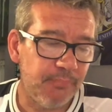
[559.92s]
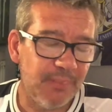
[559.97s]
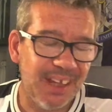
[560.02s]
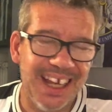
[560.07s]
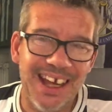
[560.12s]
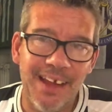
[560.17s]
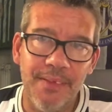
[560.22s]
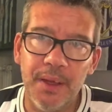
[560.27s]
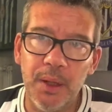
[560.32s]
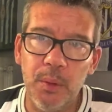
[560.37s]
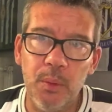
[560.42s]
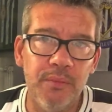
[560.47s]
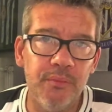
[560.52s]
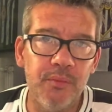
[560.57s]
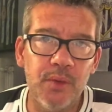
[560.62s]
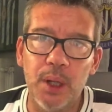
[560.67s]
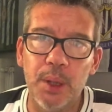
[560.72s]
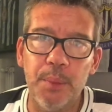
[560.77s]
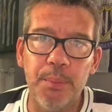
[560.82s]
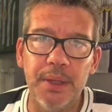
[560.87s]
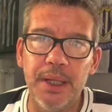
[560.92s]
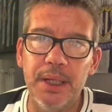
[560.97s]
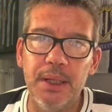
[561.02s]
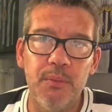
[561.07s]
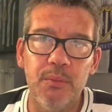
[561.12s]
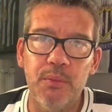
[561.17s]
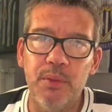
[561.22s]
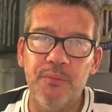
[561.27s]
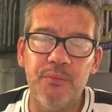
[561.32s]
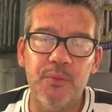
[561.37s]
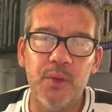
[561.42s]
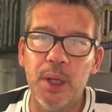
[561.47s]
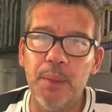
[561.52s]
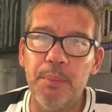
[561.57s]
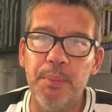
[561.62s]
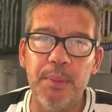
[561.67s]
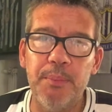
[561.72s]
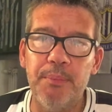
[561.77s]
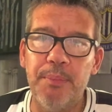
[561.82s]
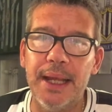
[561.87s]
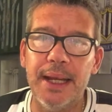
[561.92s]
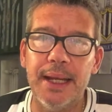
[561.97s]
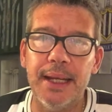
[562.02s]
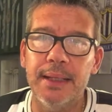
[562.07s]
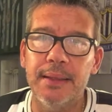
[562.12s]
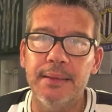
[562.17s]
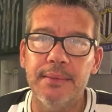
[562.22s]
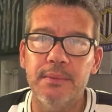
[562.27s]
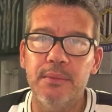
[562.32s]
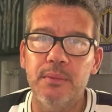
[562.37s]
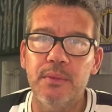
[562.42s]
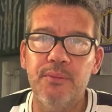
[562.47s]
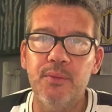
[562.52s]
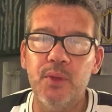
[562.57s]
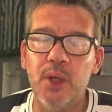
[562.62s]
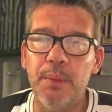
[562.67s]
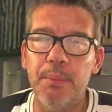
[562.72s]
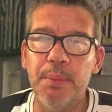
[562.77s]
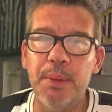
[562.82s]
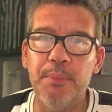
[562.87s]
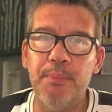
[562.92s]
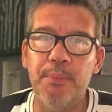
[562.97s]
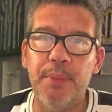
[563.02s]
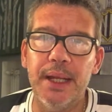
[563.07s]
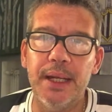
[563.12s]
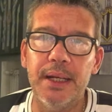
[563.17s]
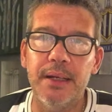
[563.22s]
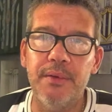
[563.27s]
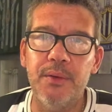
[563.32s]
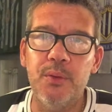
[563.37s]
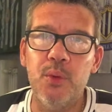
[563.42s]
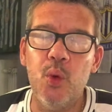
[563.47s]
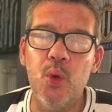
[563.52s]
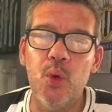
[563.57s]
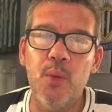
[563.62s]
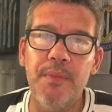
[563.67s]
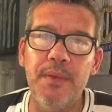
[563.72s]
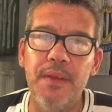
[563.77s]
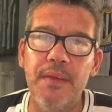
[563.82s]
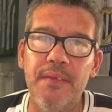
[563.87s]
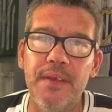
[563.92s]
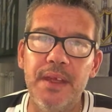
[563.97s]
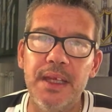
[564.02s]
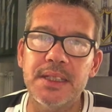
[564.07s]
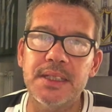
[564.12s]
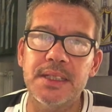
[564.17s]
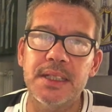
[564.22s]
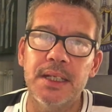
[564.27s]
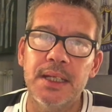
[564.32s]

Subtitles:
I think we've got to be better. We've got to be better at home than this.